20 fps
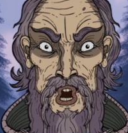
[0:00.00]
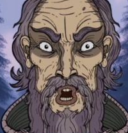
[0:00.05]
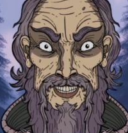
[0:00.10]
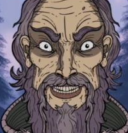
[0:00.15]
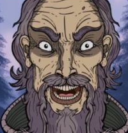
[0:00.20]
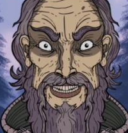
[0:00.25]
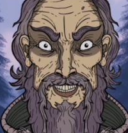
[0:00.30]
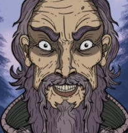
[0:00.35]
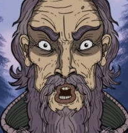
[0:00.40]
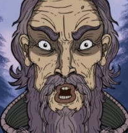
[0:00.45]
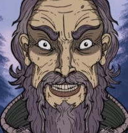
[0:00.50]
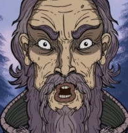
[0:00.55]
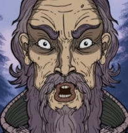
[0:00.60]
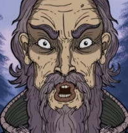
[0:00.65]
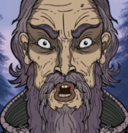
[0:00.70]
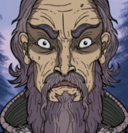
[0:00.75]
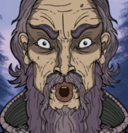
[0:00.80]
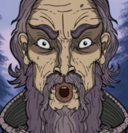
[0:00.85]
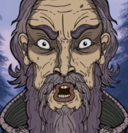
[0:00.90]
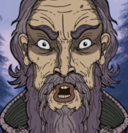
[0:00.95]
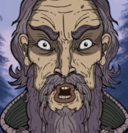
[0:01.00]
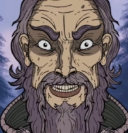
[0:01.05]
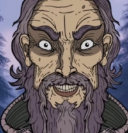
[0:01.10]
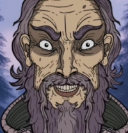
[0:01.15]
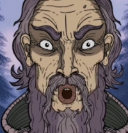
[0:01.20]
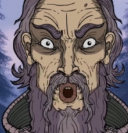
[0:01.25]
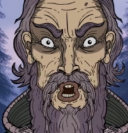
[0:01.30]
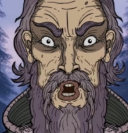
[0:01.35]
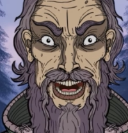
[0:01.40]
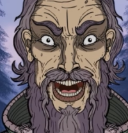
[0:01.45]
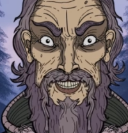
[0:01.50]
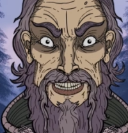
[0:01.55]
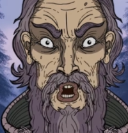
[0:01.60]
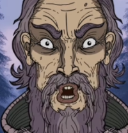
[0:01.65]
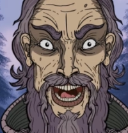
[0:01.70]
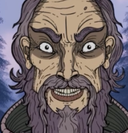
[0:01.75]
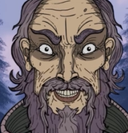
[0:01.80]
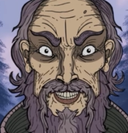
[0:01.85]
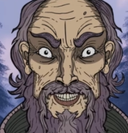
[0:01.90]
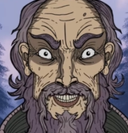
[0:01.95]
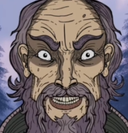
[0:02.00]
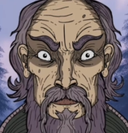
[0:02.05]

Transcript: figures in modern horror films.